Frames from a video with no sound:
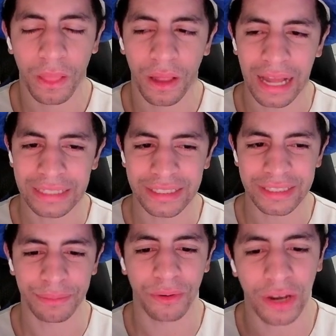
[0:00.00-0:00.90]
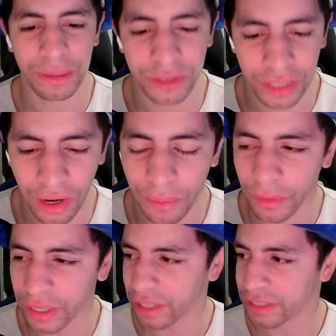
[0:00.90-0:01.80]
SEC programs, so they are a
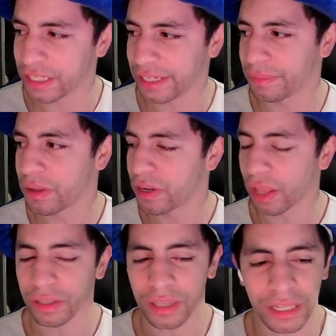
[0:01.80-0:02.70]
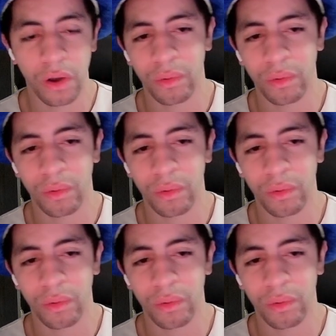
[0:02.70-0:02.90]
pretty good team nonetheless,